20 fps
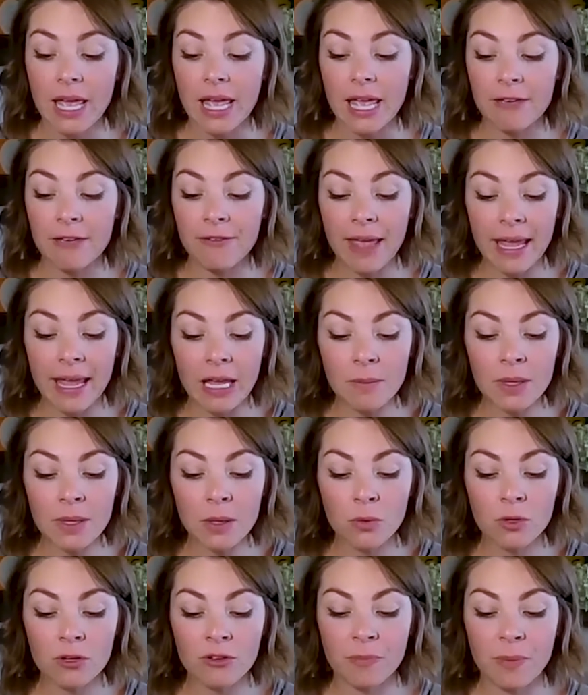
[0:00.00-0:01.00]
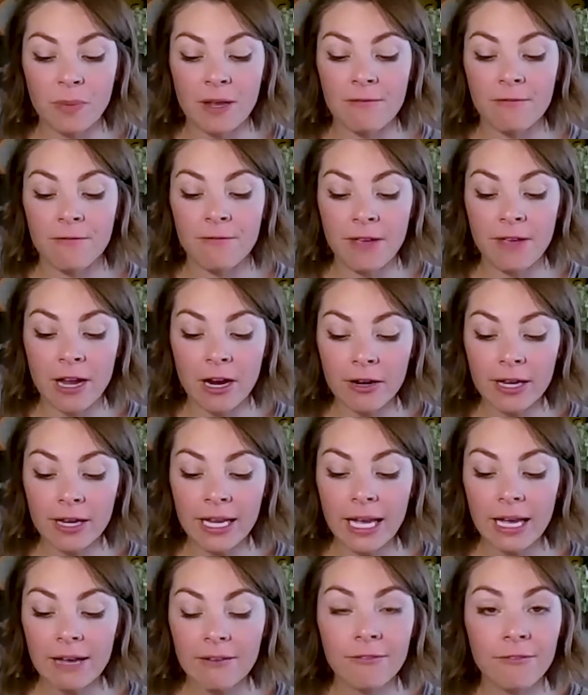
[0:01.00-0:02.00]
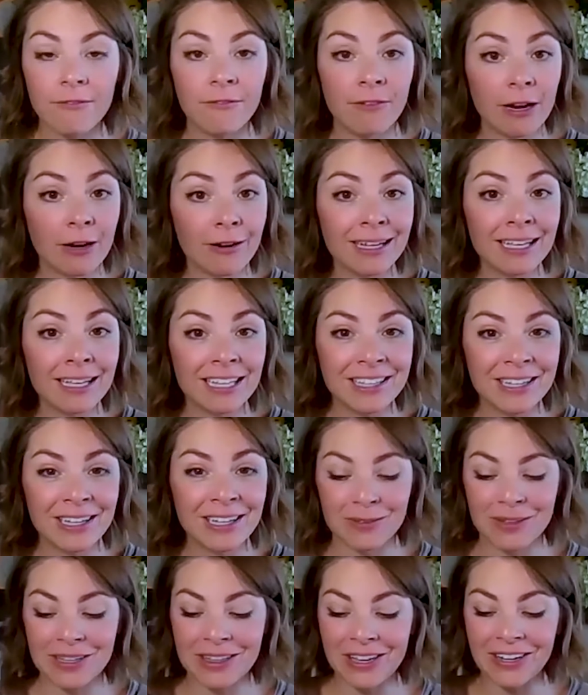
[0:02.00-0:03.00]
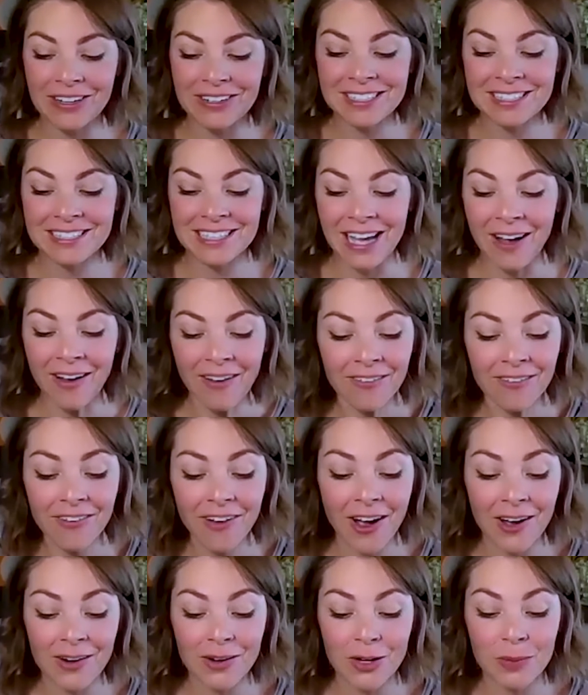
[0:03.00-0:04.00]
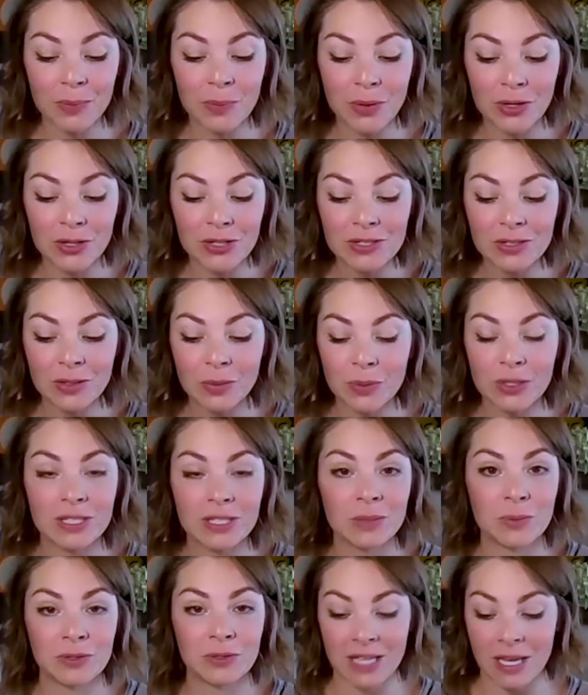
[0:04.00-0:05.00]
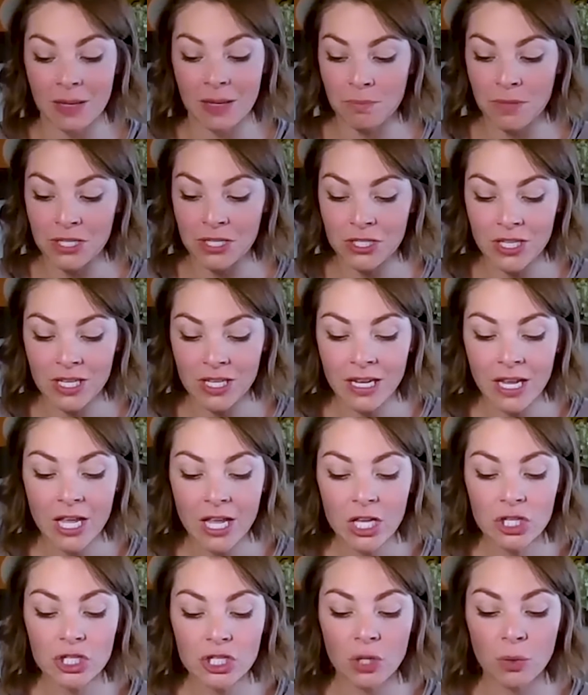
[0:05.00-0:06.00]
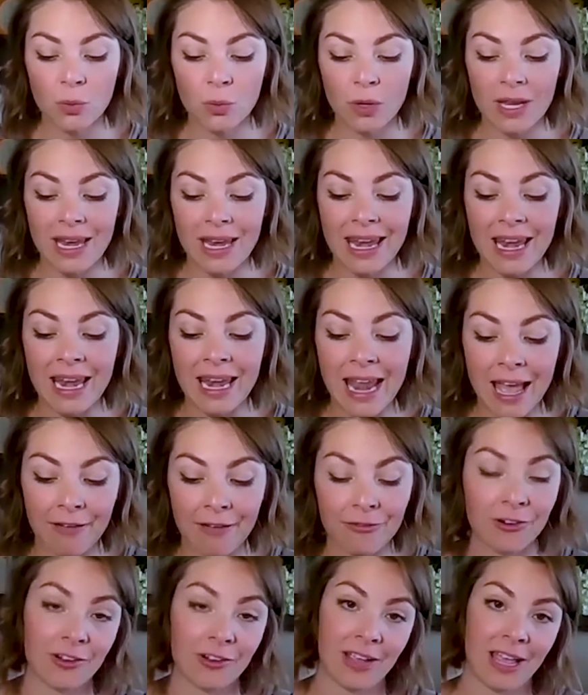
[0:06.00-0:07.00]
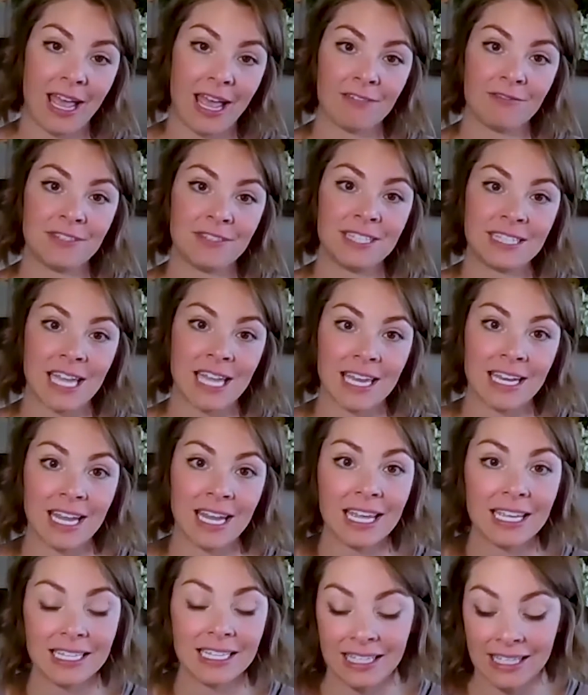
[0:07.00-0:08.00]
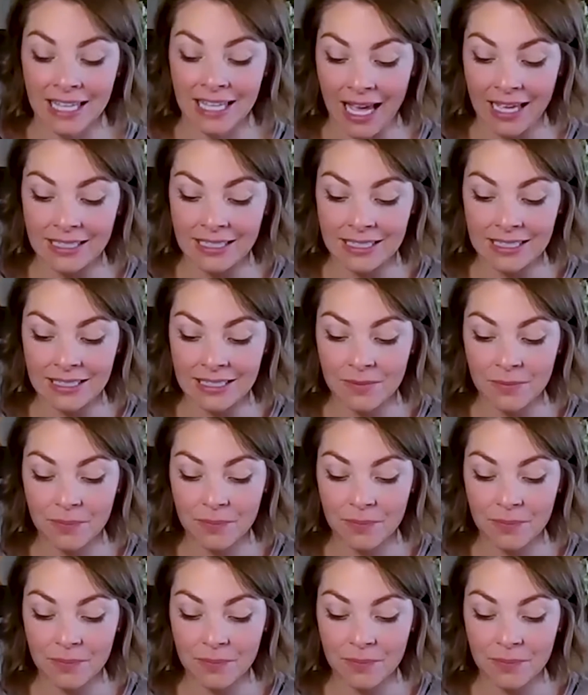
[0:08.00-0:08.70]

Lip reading: If Amy would have been very, very clear with herself on her personal principles and mission, she would never have said yes.